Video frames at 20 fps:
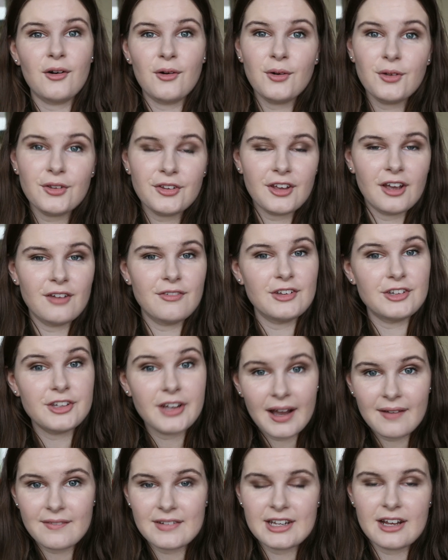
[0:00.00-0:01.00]
Also, if you do
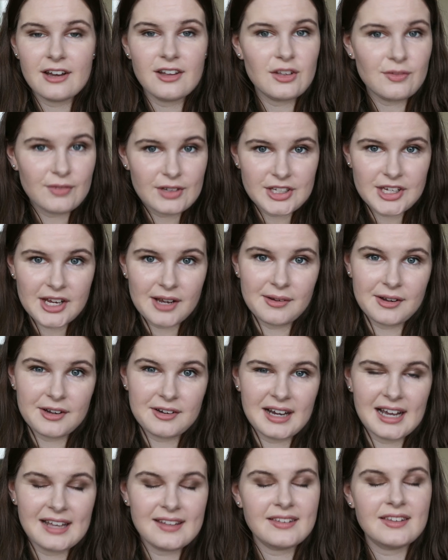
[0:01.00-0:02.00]
have any other video
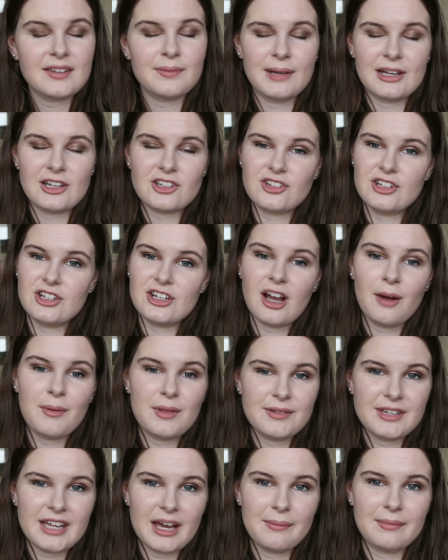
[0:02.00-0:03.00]
requests, make sure you
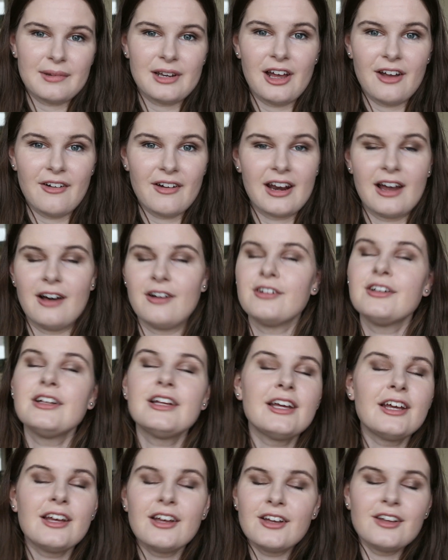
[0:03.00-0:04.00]
comment them down below and I'll
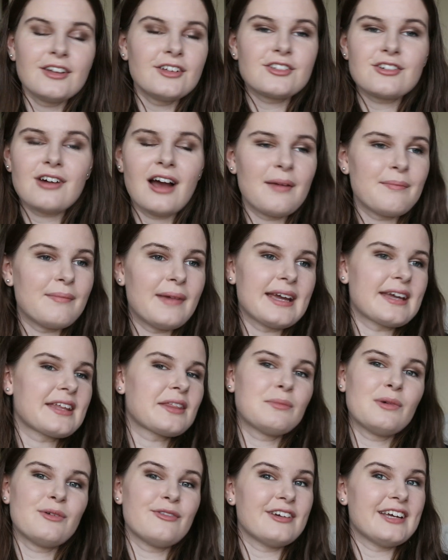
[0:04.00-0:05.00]
try and make
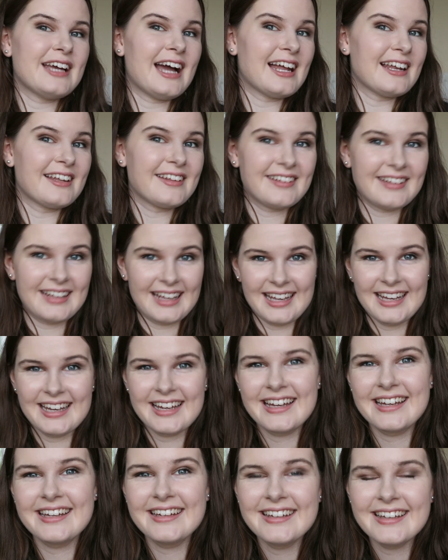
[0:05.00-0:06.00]
them a reality.
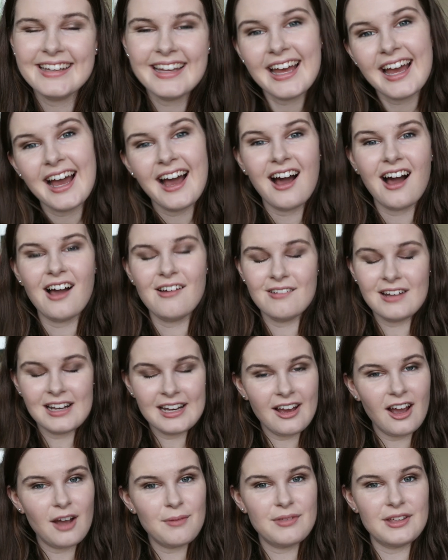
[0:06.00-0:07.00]
I
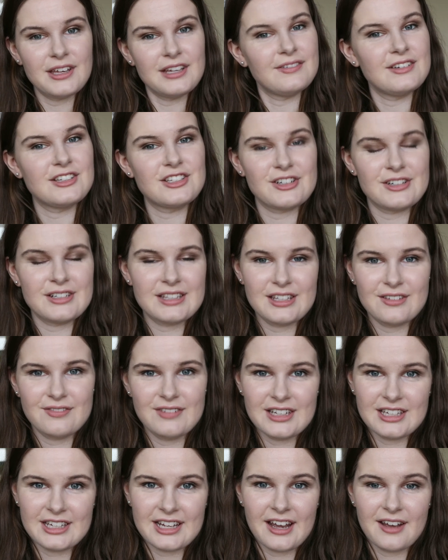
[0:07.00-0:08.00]
really hope that you've enjoyed this
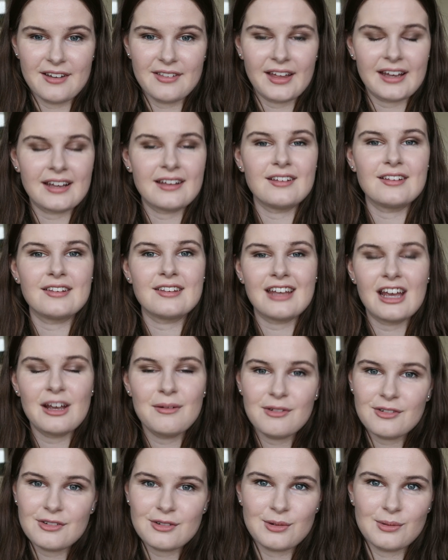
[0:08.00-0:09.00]
video. Thank you so
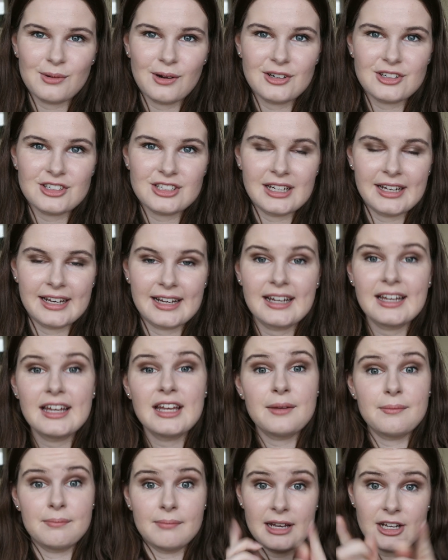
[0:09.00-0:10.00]
much for watching.
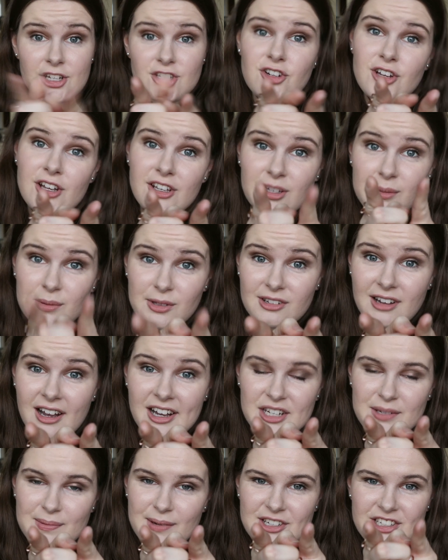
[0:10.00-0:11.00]
Make sure you
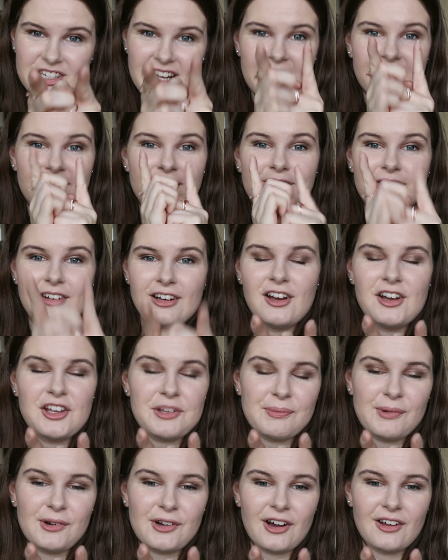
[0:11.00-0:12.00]
subscribe to my channel for
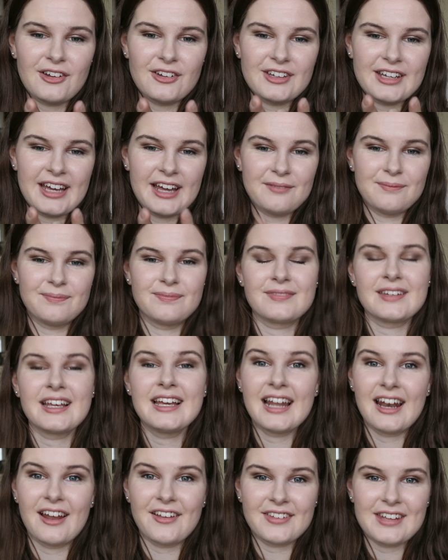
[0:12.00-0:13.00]
loads more content,
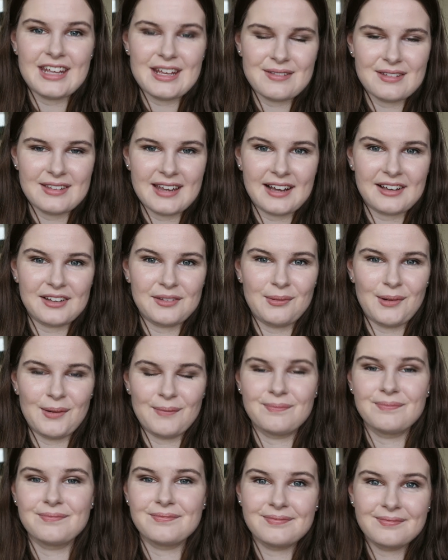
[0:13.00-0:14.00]
and I'll see you in the next
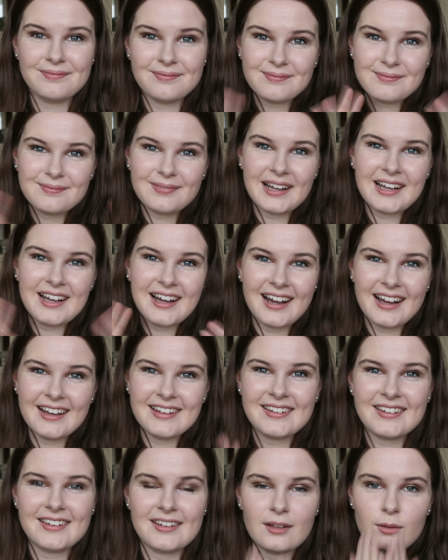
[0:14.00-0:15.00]
one. Bye
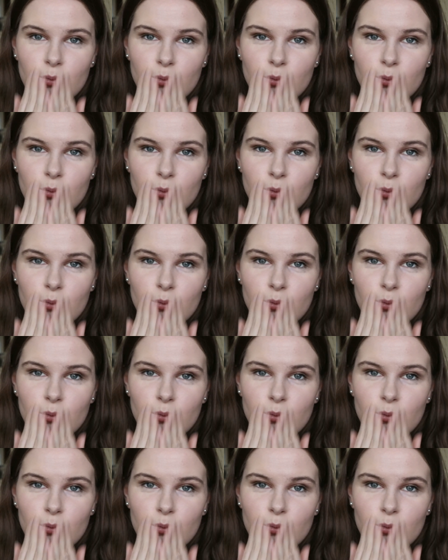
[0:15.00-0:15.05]
guys.